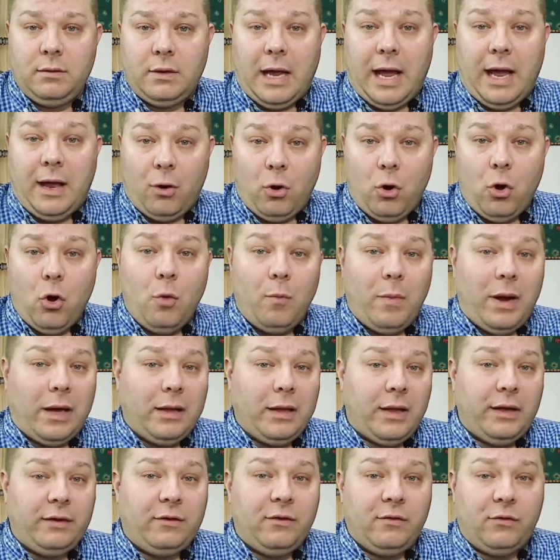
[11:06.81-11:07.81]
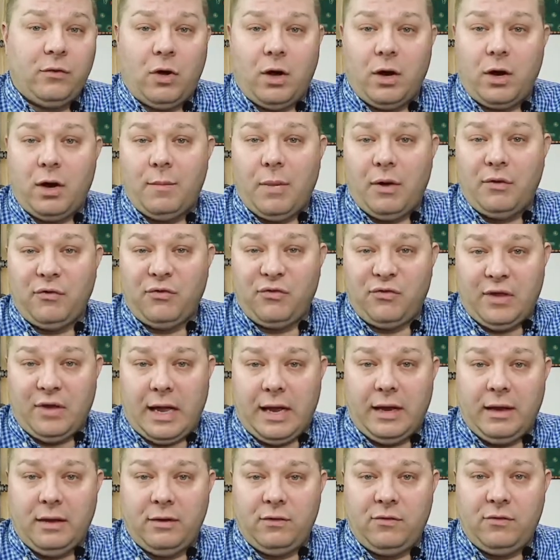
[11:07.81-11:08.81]
At home, I like to talk about
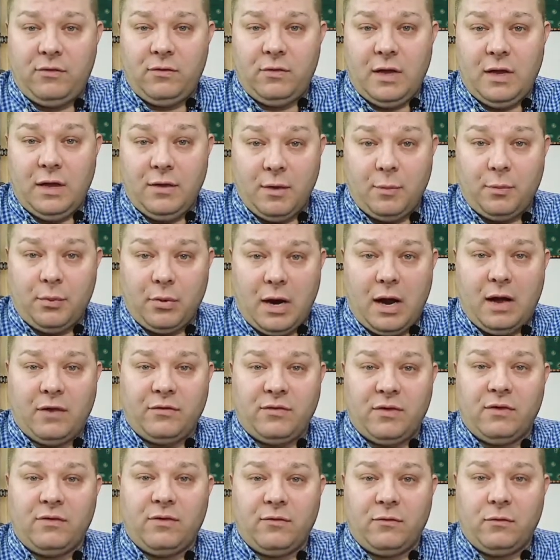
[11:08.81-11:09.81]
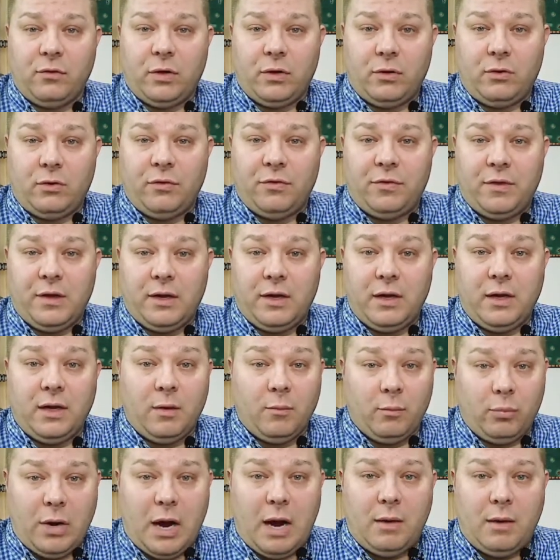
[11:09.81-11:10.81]
science and the process of critical thinking
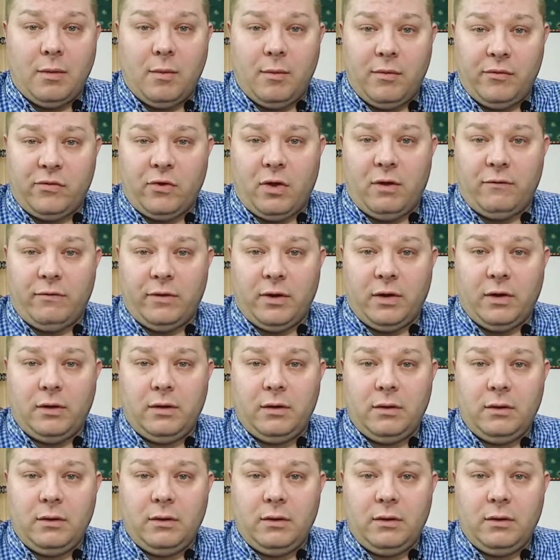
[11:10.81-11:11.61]
and problem solving.